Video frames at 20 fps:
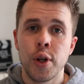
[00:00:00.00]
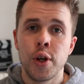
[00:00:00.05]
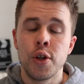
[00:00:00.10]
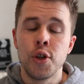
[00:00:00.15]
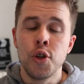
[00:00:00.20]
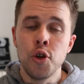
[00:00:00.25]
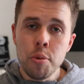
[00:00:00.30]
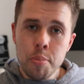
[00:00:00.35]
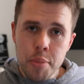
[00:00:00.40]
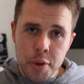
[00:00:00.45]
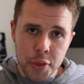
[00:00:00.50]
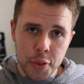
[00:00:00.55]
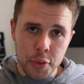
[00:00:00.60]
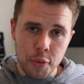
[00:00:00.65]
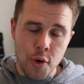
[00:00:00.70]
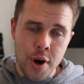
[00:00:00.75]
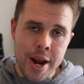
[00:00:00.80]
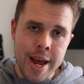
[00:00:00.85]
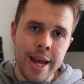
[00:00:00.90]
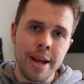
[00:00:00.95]
Number
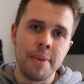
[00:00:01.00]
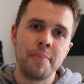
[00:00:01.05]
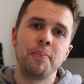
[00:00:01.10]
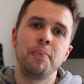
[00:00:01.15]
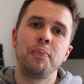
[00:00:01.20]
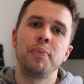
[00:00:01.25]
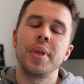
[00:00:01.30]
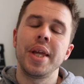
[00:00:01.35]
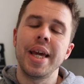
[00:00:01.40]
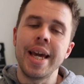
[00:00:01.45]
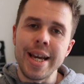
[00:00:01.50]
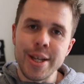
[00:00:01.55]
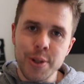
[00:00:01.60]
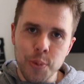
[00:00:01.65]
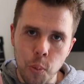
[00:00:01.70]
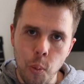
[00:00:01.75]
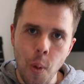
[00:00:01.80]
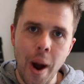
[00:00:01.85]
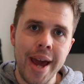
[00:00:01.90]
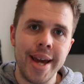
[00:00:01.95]
three is
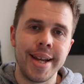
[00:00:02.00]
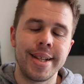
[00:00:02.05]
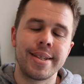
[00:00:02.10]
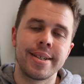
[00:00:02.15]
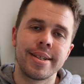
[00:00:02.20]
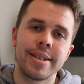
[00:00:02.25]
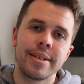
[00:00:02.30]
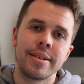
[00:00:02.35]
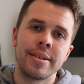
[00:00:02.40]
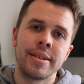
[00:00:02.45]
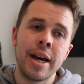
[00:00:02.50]
weight.